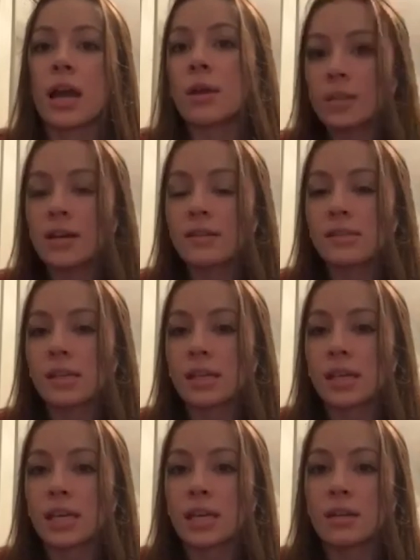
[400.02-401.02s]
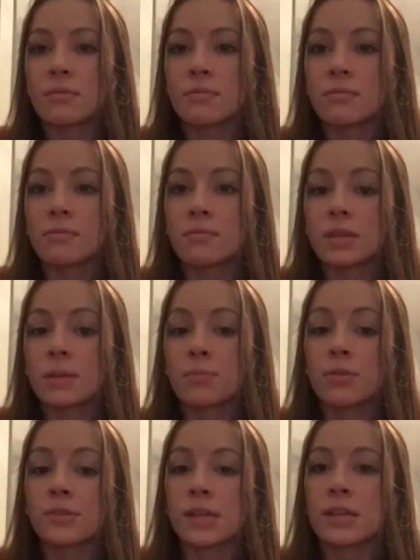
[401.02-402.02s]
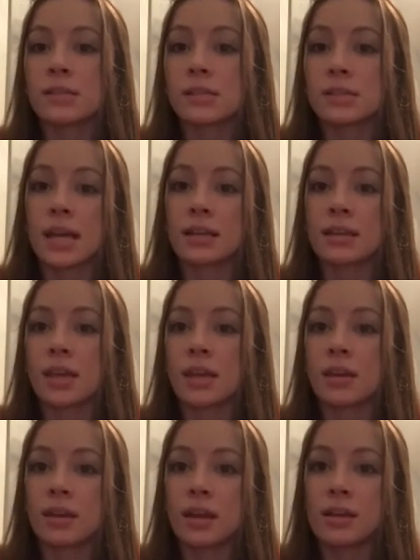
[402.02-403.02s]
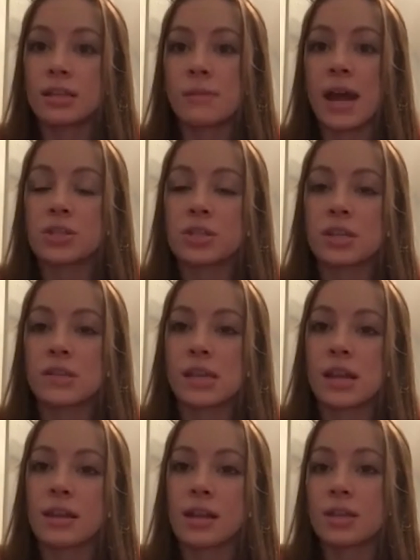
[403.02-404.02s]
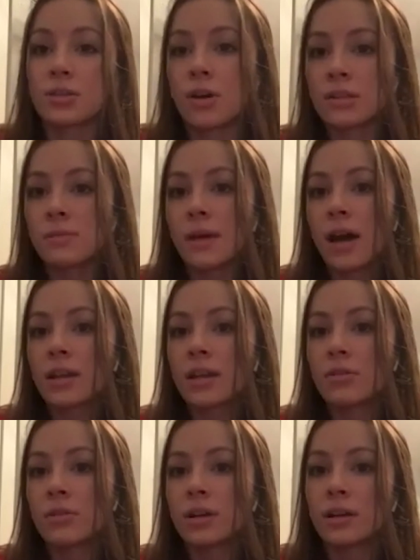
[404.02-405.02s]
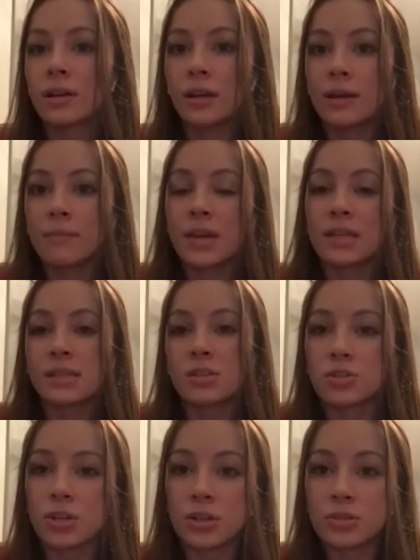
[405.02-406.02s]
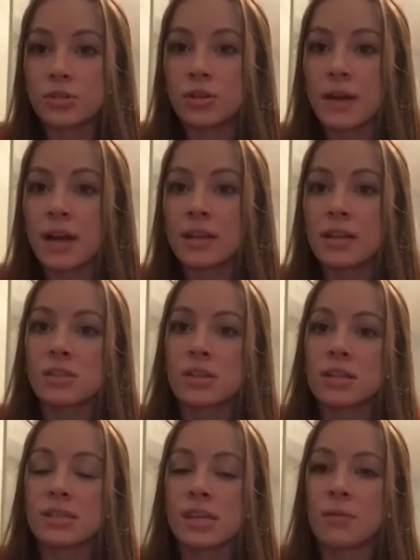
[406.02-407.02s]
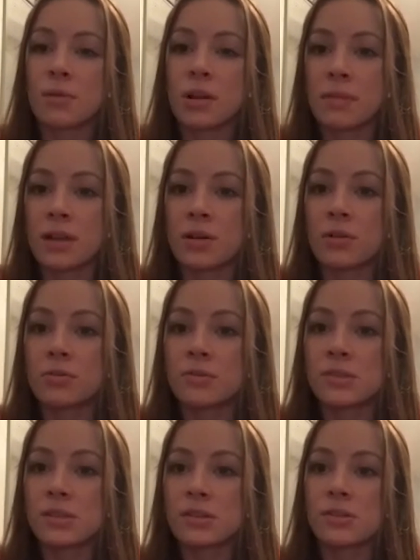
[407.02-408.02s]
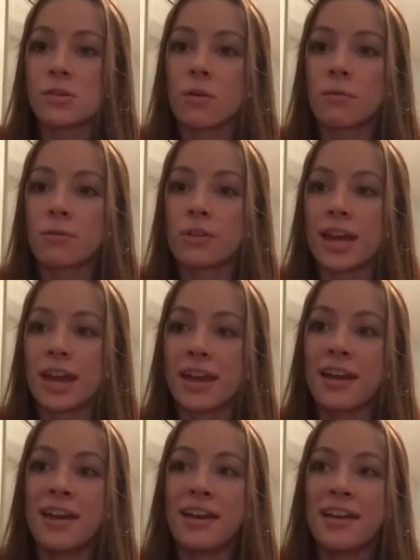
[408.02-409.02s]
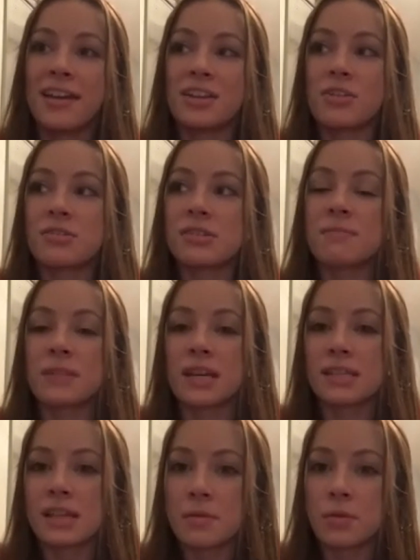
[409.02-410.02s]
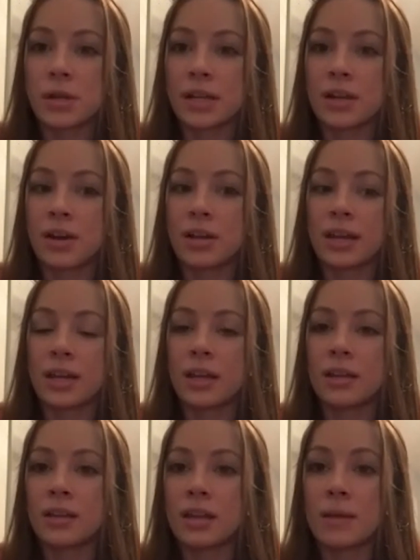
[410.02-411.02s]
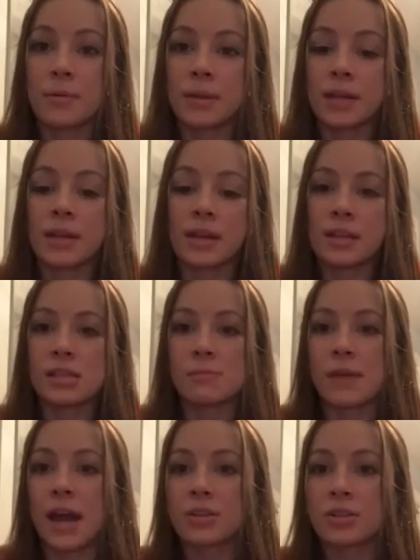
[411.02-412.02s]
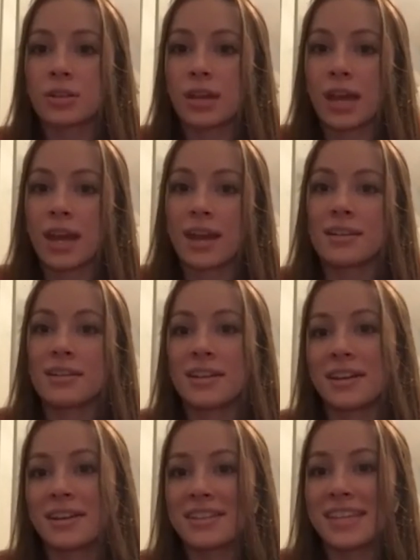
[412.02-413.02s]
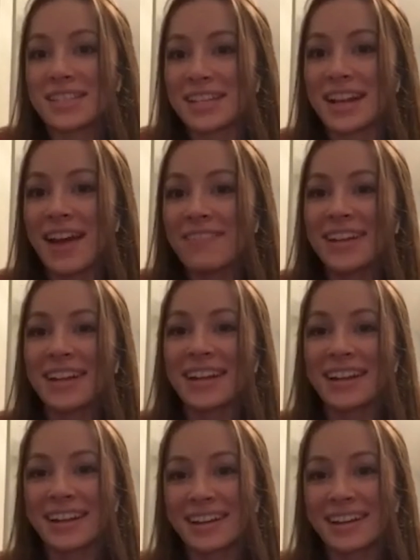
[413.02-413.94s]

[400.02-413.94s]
kind of like what Gordon does, like he presents a technique in his matches and then he talks about it or makes an instructional about it. So that's like one of my goals. So hopefully, you know, some things I've been working on, I can implement it in this match and teach it out there.